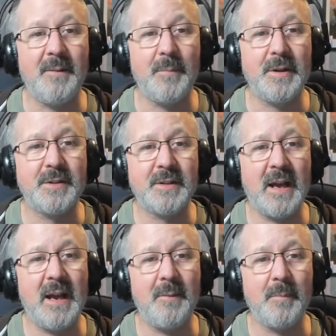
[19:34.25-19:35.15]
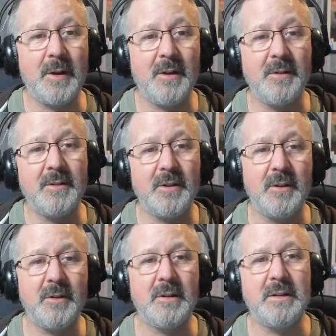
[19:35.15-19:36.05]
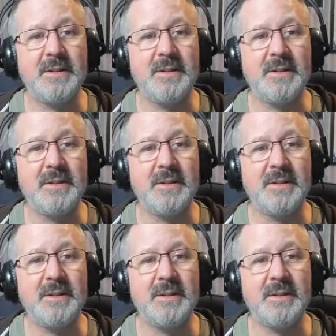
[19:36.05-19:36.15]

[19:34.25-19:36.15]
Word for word: I'm just um, going to